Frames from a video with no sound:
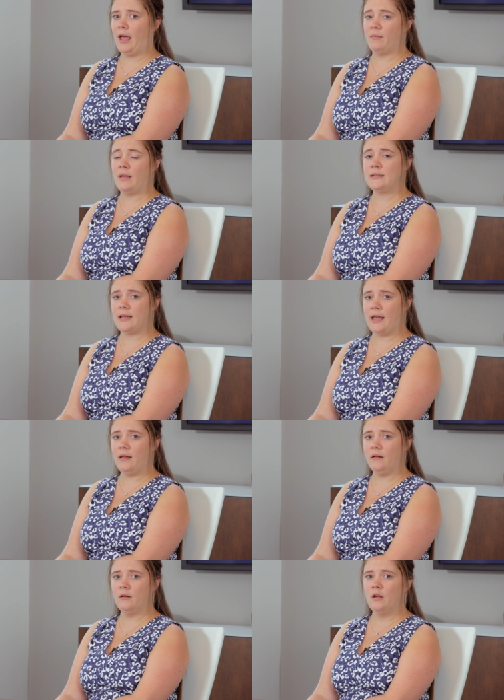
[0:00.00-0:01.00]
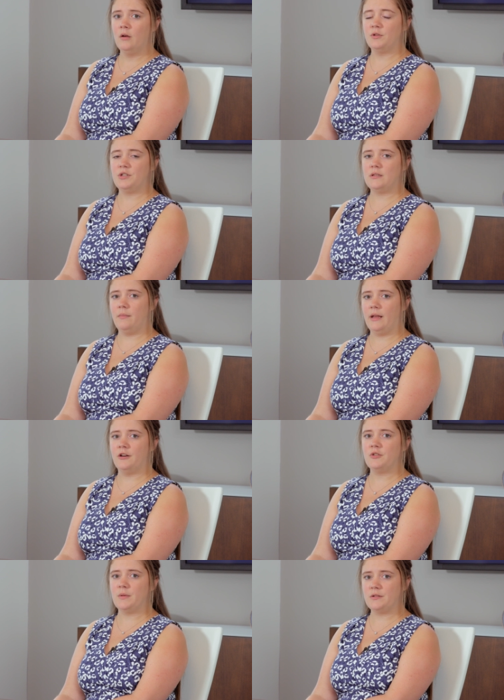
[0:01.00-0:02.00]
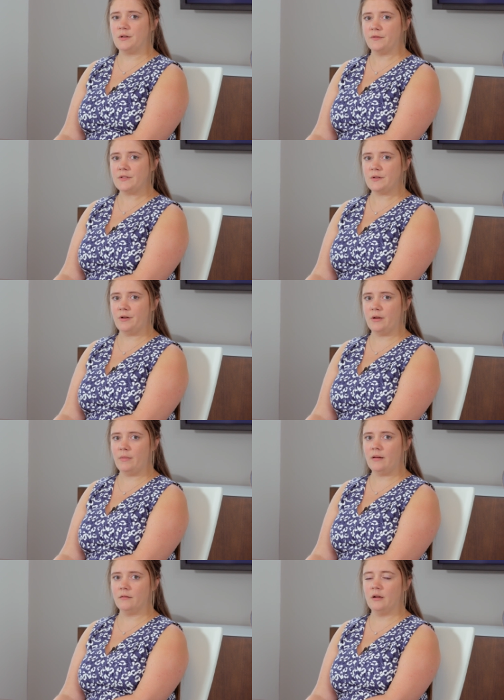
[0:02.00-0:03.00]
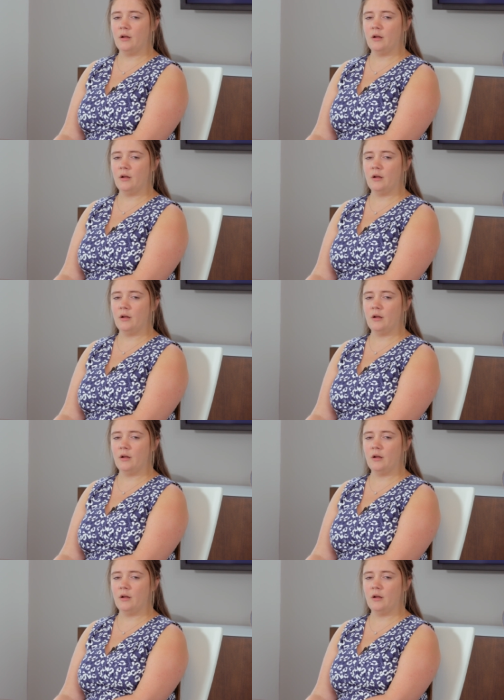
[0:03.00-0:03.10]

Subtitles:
MSA, which is a management service agreement,